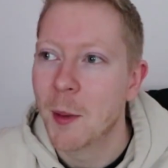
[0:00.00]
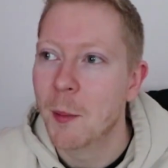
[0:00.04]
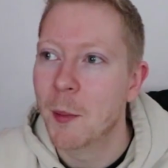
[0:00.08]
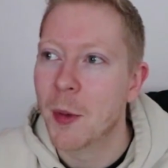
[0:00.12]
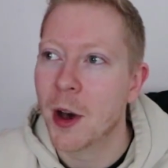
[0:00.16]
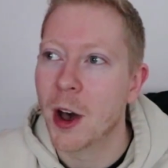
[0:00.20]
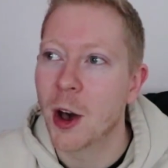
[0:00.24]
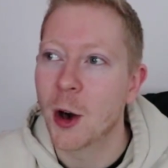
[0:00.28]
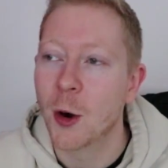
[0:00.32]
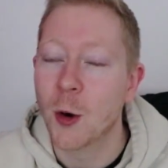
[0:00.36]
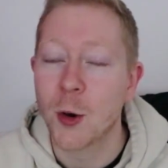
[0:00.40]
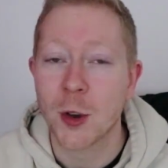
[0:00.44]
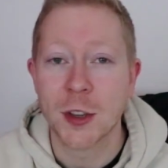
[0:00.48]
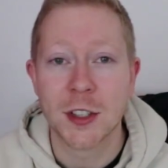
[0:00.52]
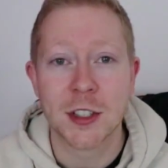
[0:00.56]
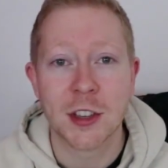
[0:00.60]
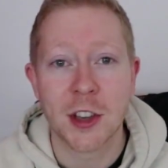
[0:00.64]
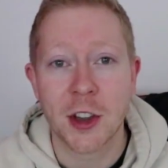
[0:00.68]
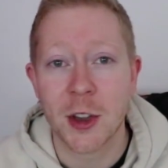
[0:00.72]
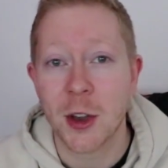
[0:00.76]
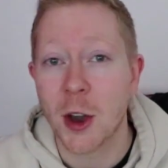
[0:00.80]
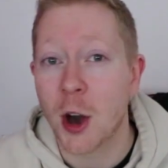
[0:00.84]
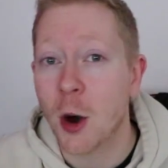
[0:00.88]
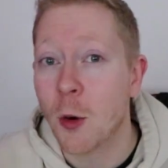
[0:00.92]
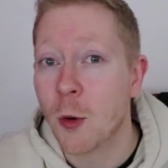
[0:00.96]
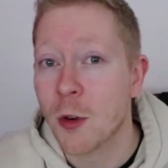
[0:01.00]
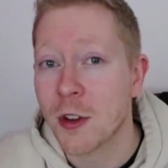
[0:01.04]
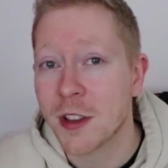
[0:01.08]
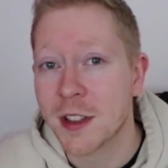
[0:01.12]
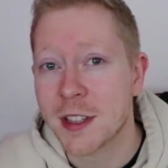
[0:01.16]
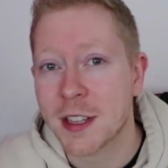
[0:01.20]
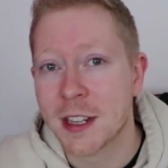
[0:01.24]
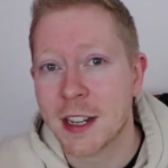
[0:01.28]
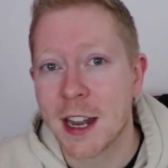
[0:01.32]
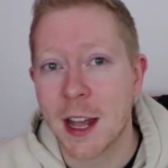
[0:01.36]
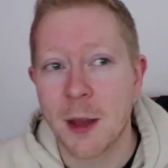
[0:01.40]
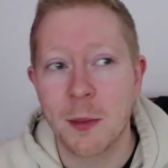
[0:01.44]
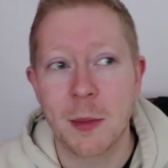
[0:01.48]
But also, I want you
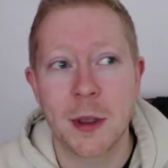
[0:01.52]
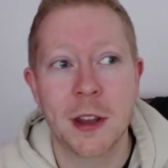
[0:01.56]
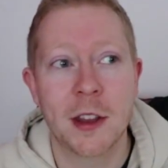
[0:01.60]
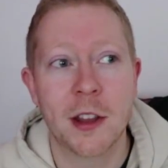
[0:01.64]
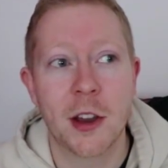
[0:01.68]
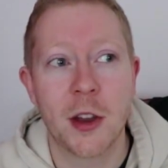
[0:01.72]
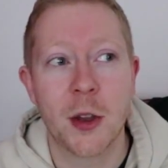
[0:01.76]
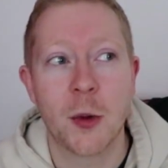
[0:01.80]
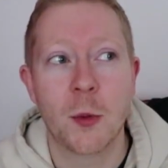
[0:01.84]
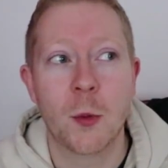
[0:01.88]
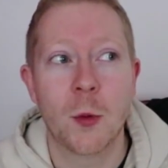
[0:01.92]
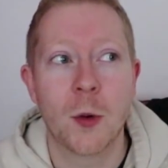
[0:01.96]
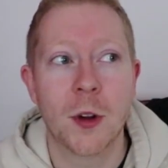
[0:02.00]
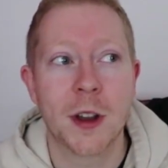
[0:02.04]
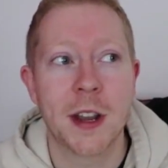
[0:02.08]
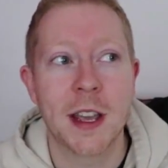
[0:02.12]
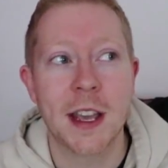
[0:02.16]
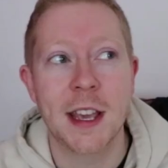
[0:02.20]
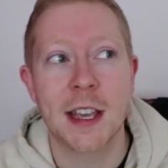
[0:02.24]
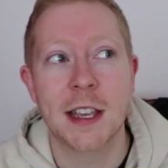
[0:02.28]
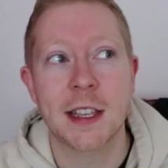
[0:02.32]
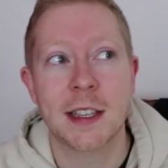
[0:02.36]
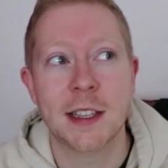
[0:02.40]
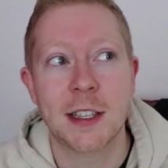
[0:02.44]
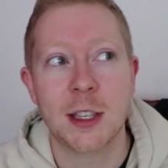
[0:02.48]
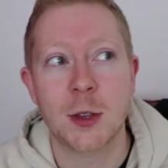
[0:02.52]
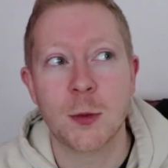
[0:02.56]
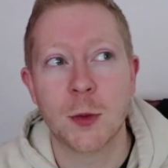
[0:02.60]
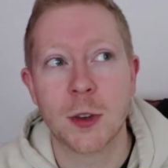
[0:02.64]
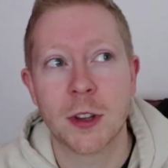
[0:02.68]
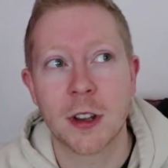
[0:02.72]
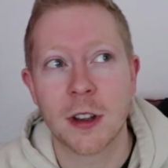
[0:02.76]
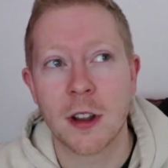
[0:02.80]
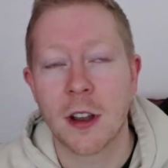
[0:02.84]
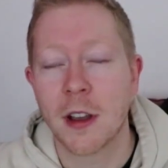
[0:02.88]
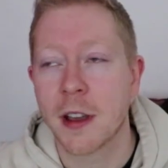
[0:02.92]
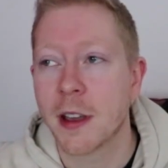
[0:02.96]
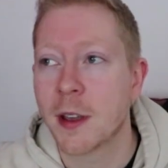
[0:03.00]
to let me know what it is you would
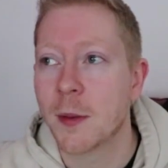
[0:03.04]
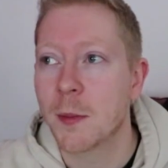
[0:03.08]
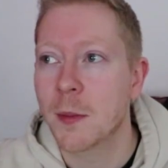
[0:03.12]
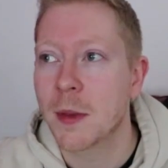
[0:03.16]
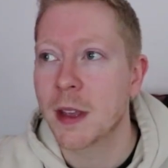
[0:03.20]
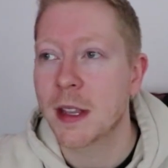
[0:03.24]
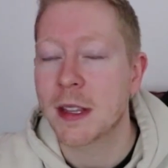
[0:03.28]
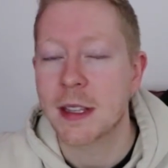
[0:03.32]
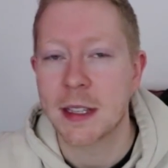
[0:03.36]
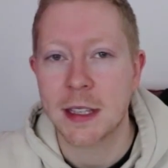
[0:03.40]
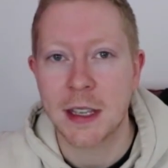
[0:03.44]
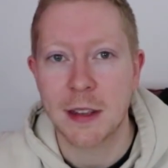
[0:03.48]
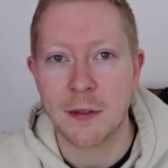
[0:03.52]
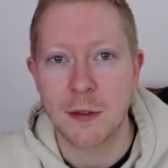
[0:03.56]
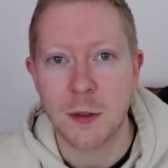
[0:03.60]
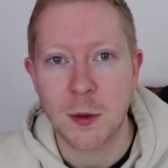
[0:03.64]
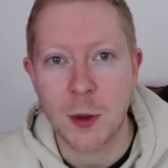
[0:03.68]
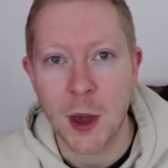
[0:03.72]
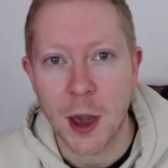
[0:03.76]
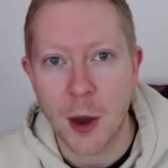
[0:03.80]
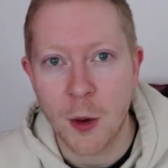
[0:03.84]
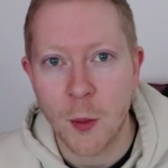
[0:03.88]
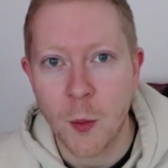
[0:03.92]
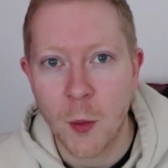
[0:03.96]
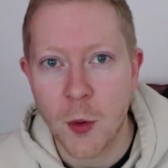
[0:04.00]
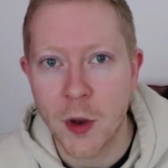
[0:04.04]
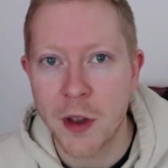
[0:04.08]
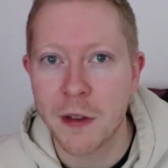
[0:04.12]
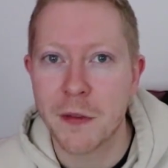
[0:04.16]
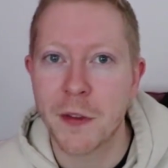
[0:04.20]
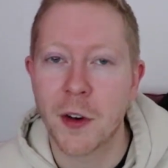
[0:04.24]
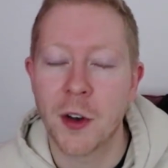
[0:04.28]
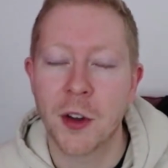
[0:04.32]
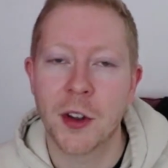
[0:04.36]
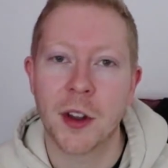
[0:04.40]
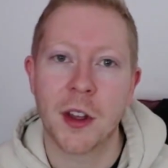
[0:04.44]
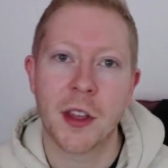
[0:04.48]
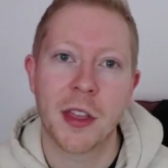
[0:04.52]
like me to give you help
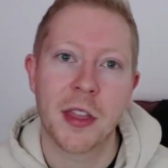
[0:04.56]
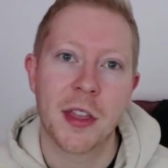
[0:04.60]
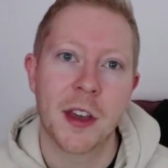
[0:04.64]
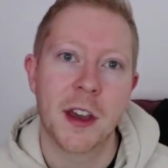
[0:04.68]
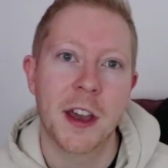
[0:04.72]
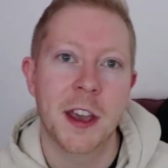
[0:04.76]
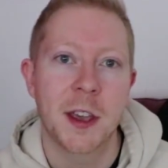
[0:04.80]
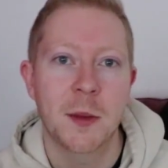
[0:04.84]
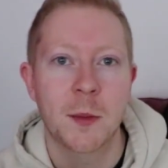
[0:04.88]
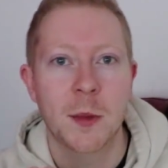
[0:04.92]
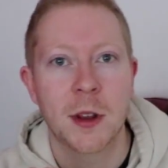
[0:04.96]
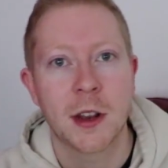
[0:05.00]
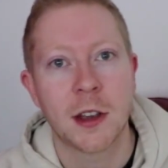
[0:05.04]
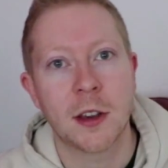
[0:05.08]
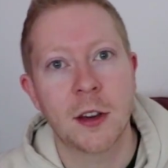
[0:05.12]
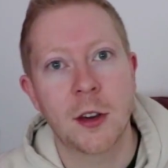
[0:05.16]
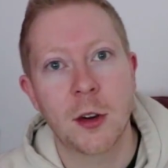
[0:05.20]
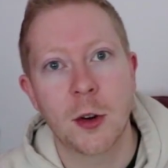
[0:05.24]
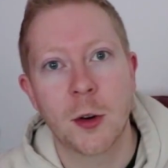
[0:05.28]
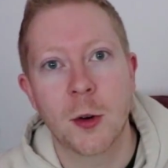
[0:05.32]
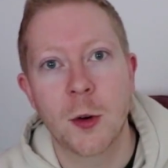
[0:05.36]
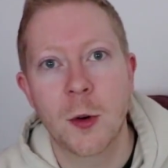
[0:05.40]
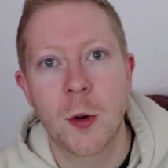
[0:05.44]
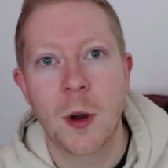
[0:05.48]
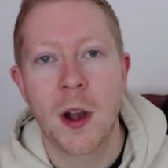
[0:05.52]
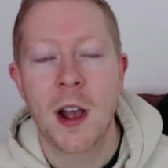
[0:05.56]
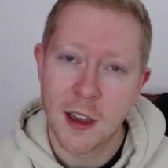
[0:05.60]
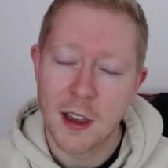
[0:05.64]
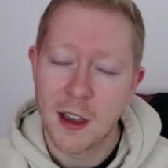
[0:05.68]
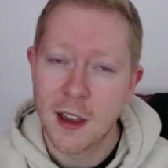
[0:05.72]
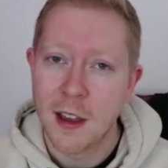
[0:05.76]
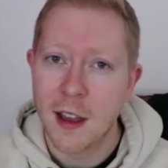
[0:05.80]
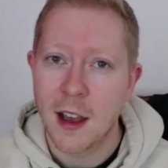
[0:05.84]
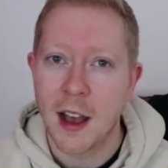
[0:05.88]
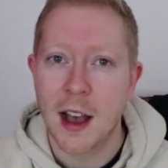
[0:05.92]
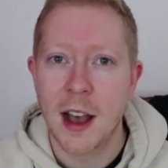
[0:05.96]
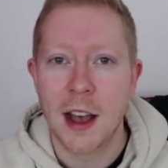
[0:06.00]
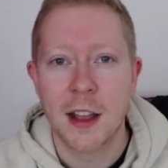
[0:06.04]
with on our 30-minute call,
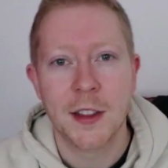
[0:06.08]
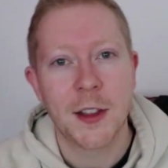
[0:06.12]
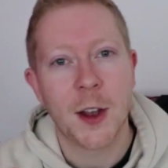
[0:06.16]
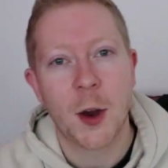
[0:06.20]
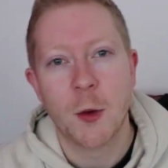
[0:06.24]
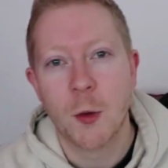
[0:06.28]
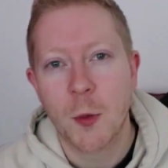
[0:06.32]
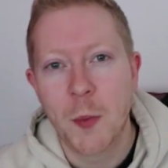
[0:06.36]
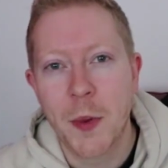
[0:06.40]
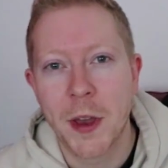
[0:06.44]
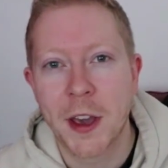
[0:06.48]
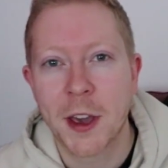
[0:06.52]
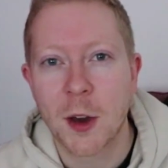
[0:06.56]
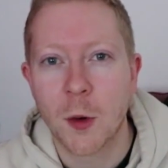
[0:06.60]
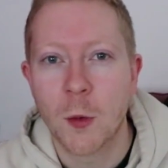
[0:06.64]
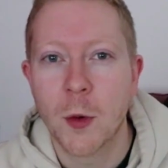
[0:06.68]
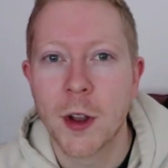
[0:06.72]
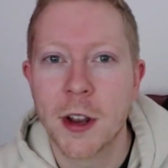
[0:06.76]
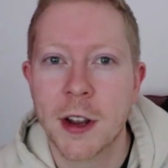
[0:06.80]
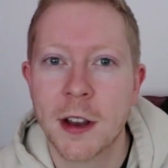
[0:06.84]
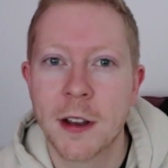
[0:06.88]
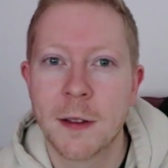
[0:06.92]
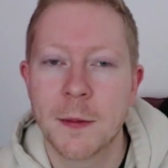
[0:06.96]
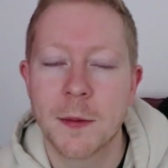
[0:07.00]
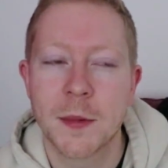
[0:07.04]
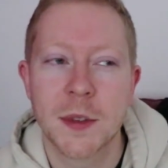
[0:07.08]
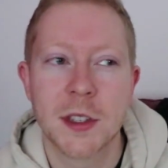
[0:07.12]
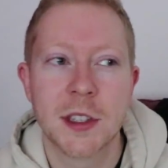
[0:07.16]
and I will pick a winner.